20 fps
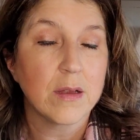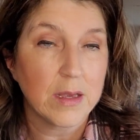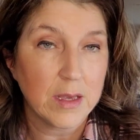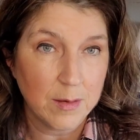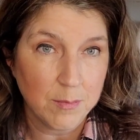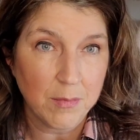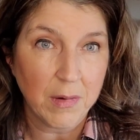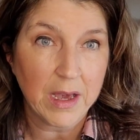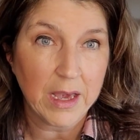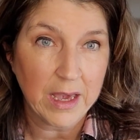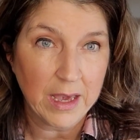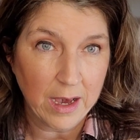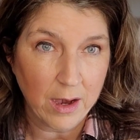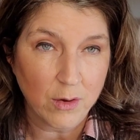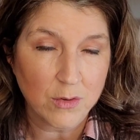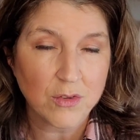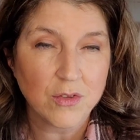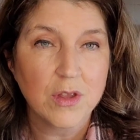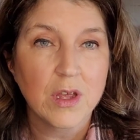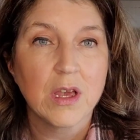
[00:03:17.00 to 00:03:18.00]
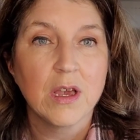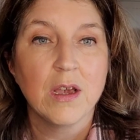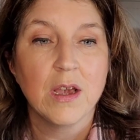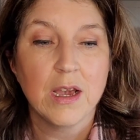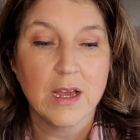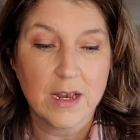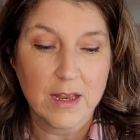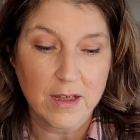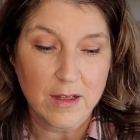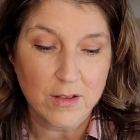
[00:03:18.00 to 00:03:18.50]
In my house,
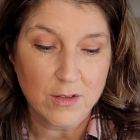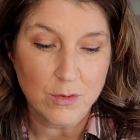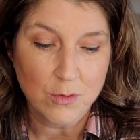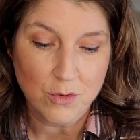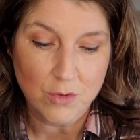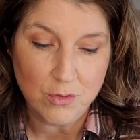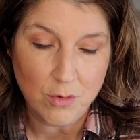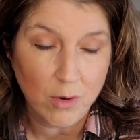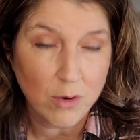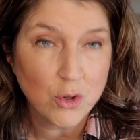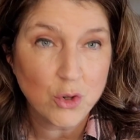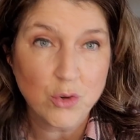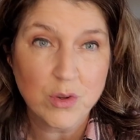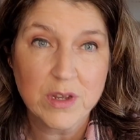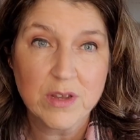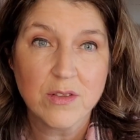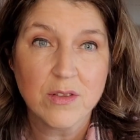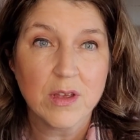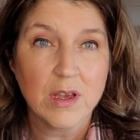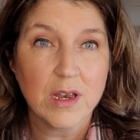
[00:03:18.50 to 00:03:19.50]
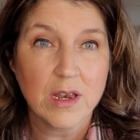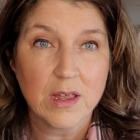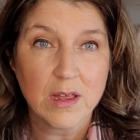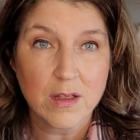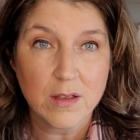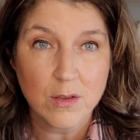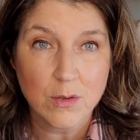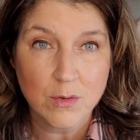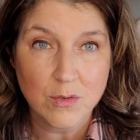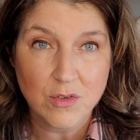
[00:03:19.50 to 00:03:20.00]
it includes groceries, it
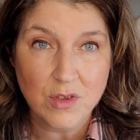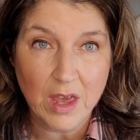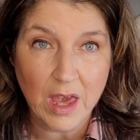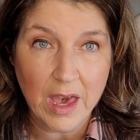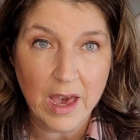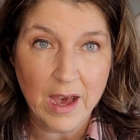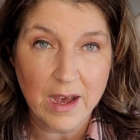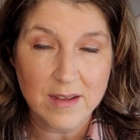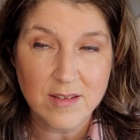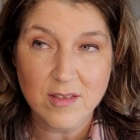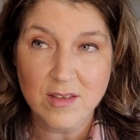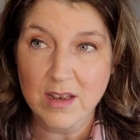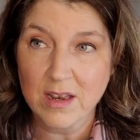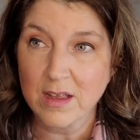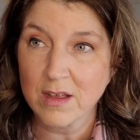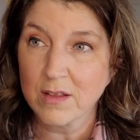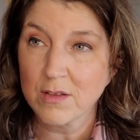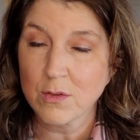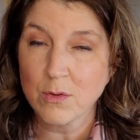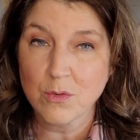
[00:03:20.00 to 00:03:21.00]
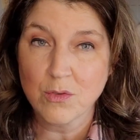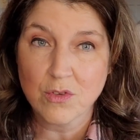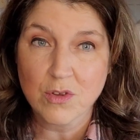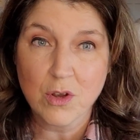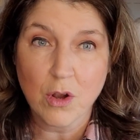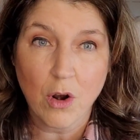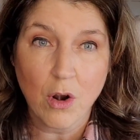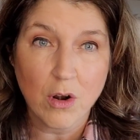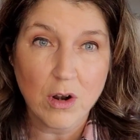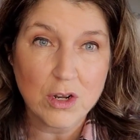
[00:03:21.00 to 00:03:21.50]
includes gas, it includes
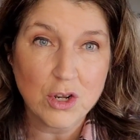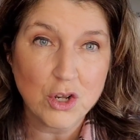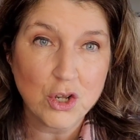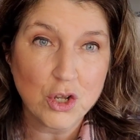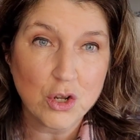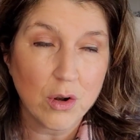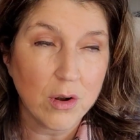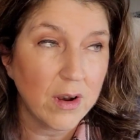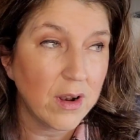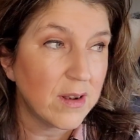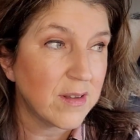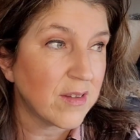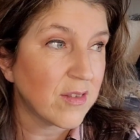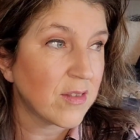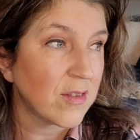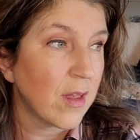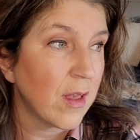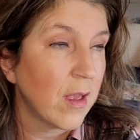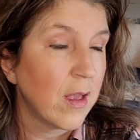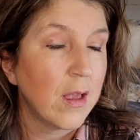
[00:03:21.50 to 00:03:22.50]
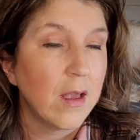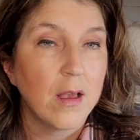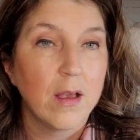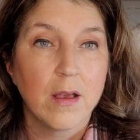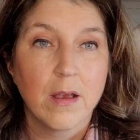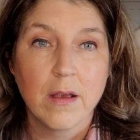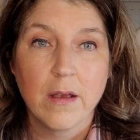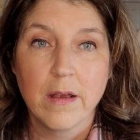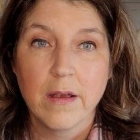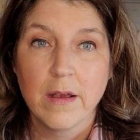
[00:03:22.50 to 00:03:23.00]
car insurance,
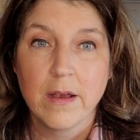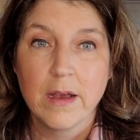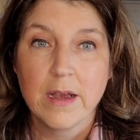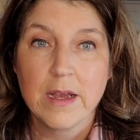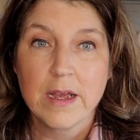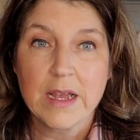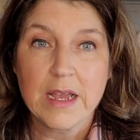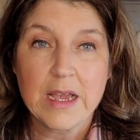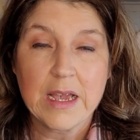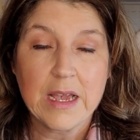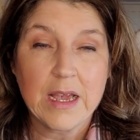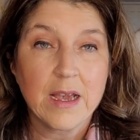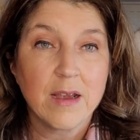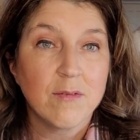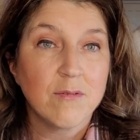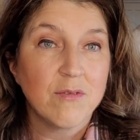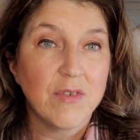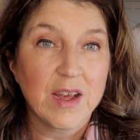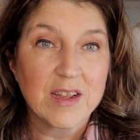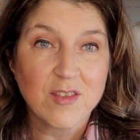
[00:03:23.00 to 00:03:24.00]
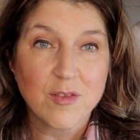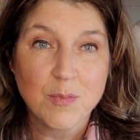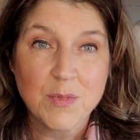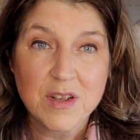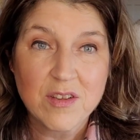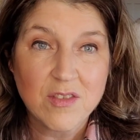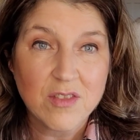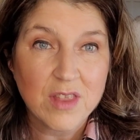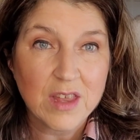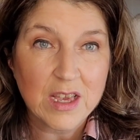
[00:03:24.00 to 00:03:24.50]

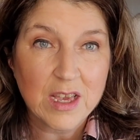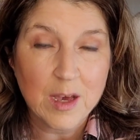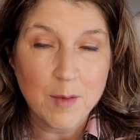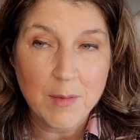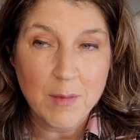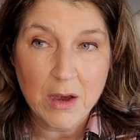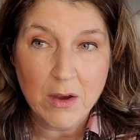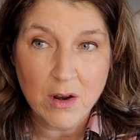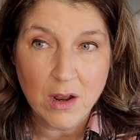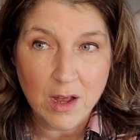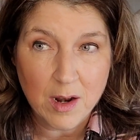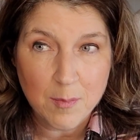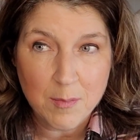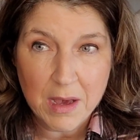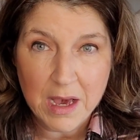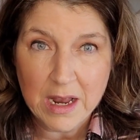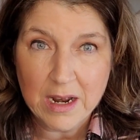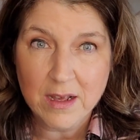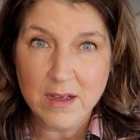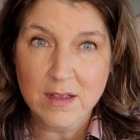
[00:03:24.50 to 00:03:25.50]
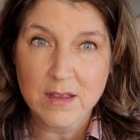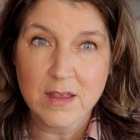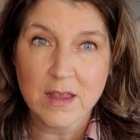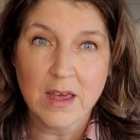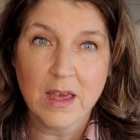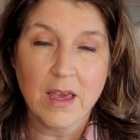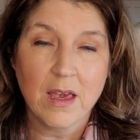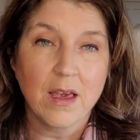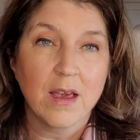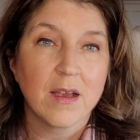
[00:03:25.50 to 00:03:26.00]
investments that come out
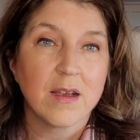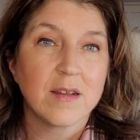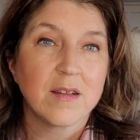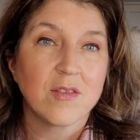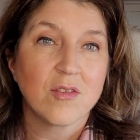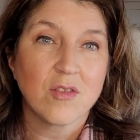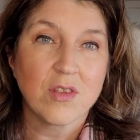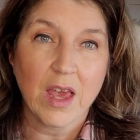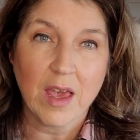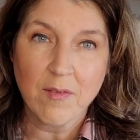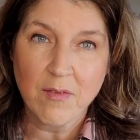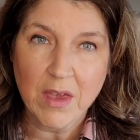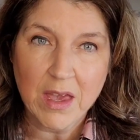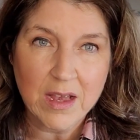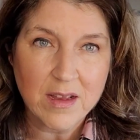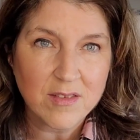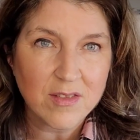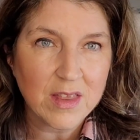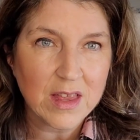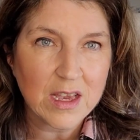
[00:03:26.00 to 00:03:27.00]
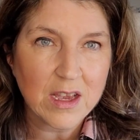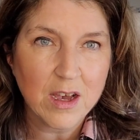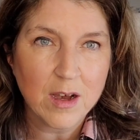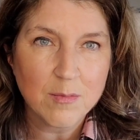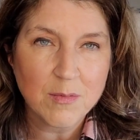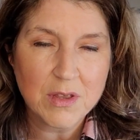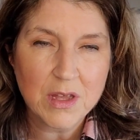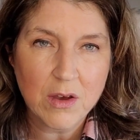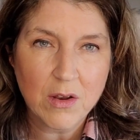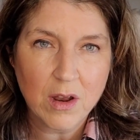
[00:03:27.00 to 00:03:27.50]
automatically, savings that
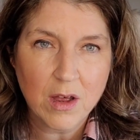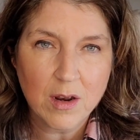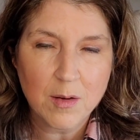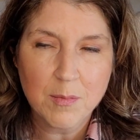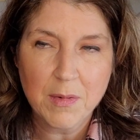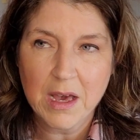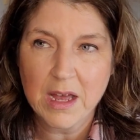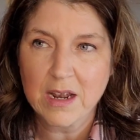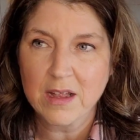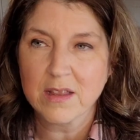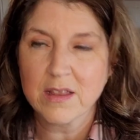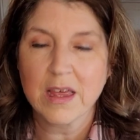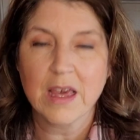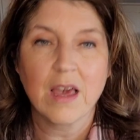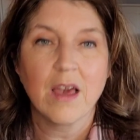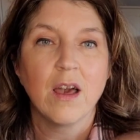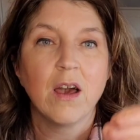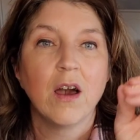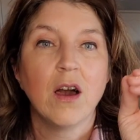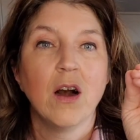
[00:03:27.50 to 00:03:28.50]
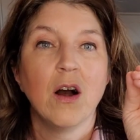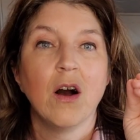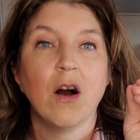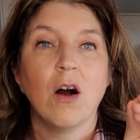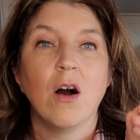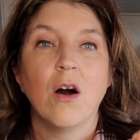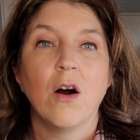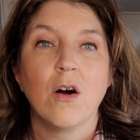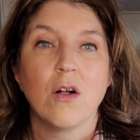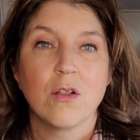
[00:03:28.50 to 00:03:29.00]
comes out automatically.
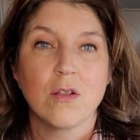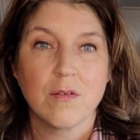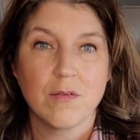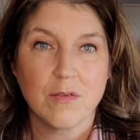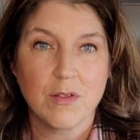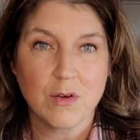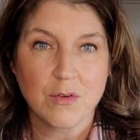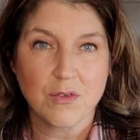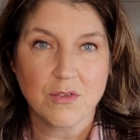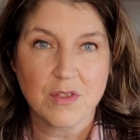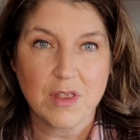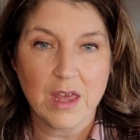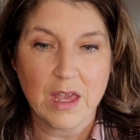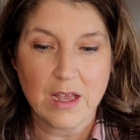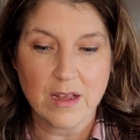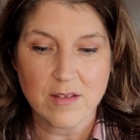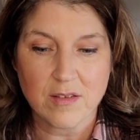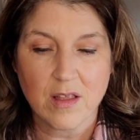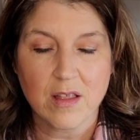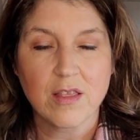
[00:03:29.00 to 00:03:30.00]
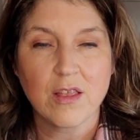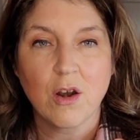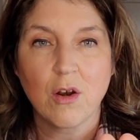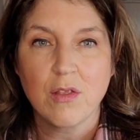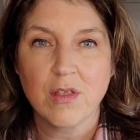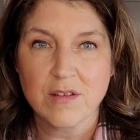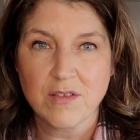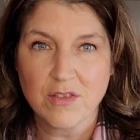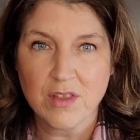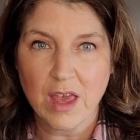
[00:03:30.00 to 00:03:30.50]
All of those things, they're
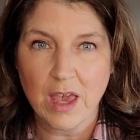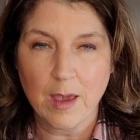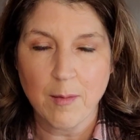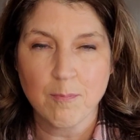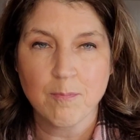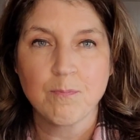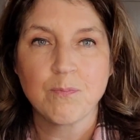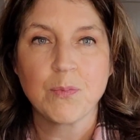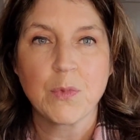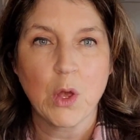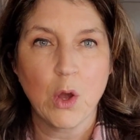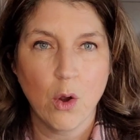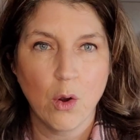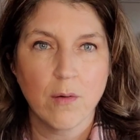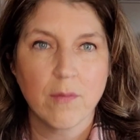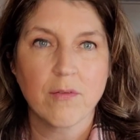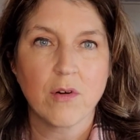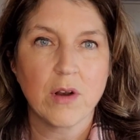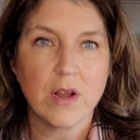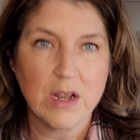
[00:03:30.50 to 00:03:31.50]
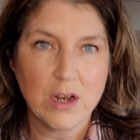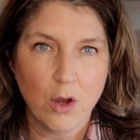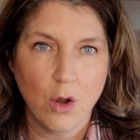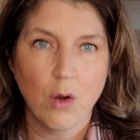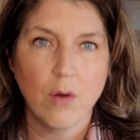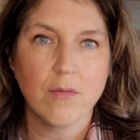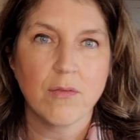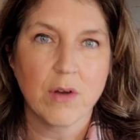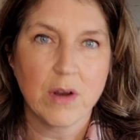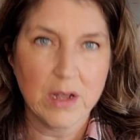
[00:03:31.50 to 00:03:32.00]
the same over and
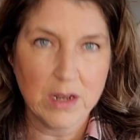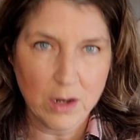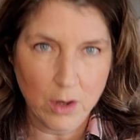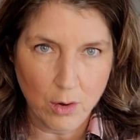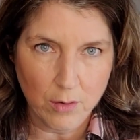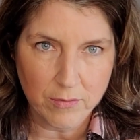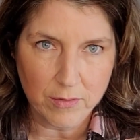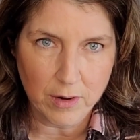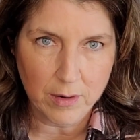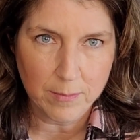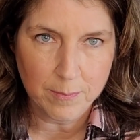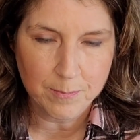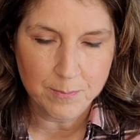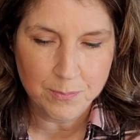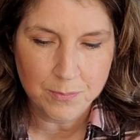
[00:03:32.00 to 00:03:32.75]
over and over.